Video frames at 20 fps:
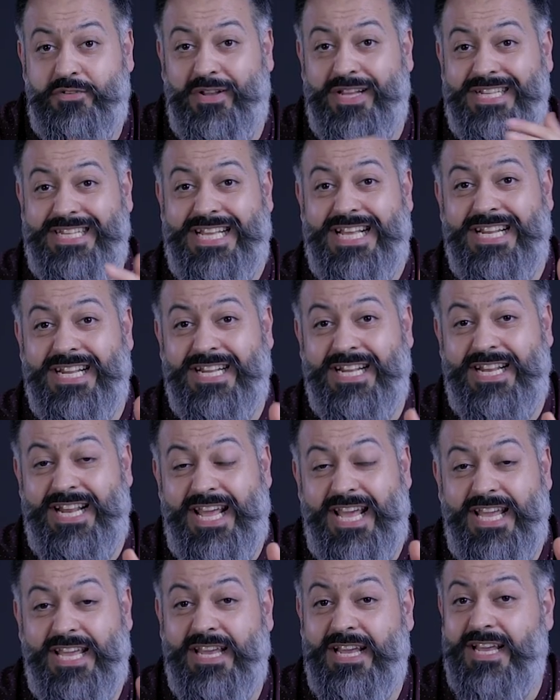So at the end of the
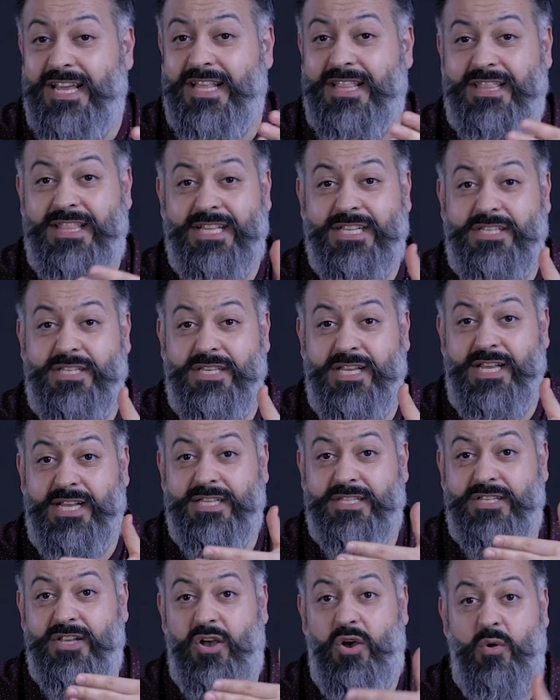day, this
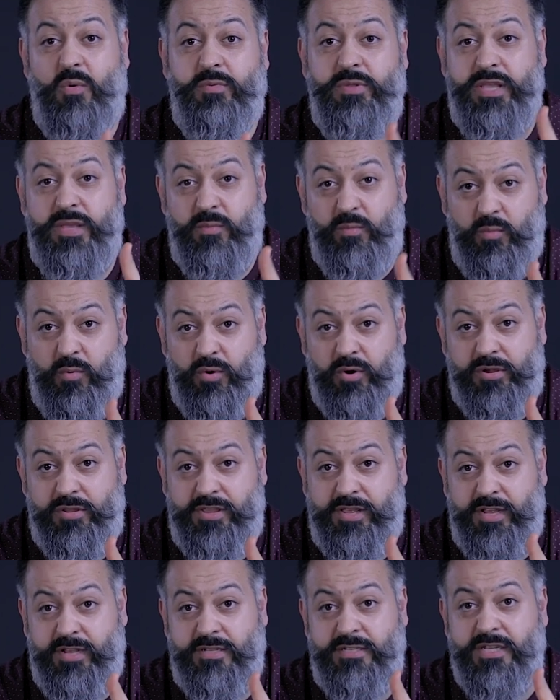is only
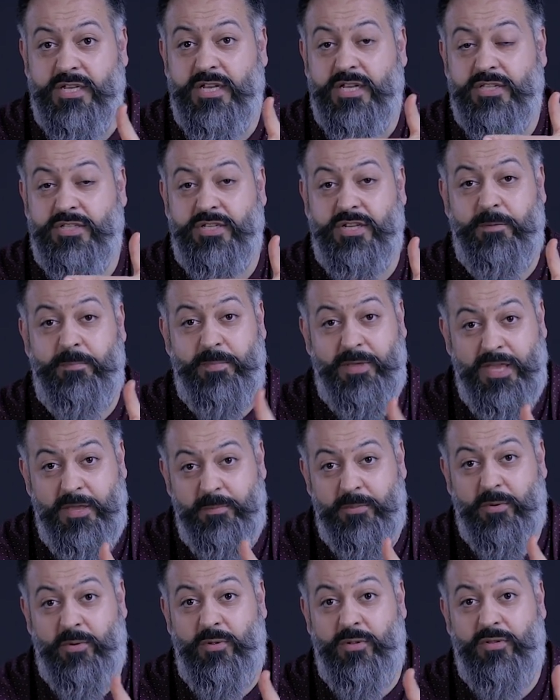worth it to the
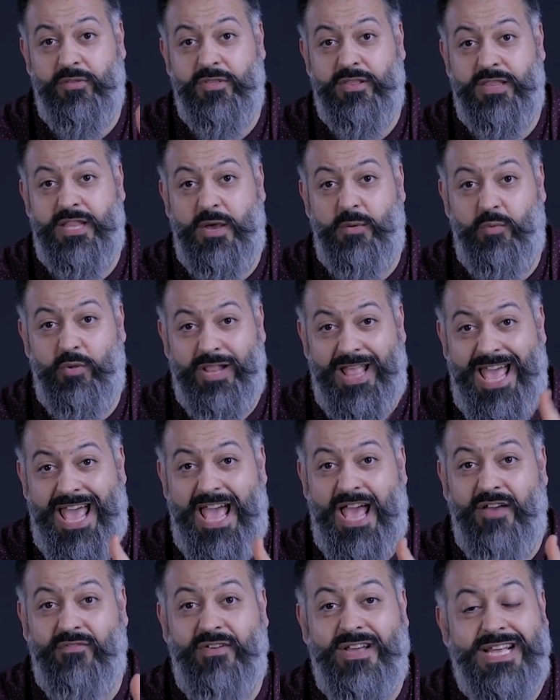people that will
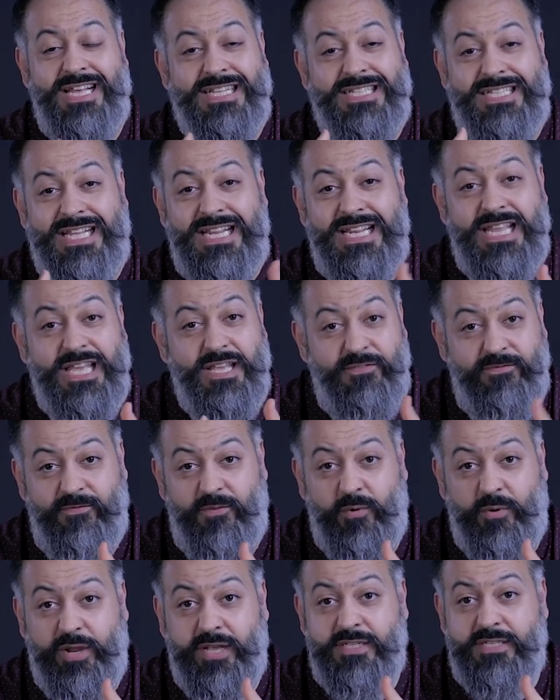have the need
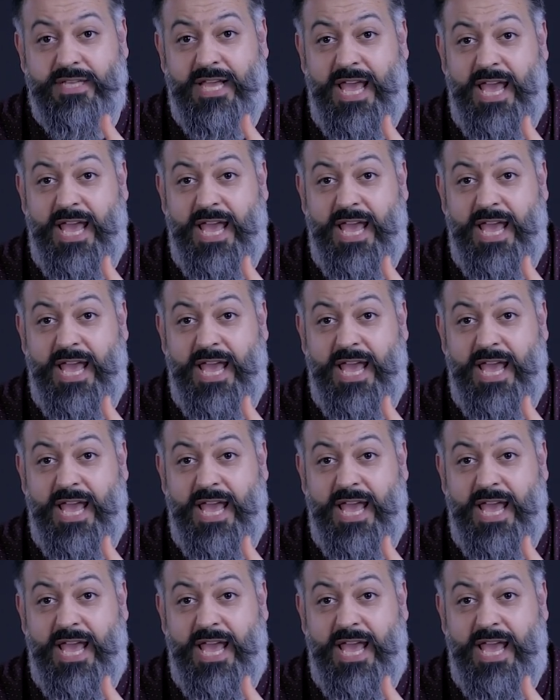for it.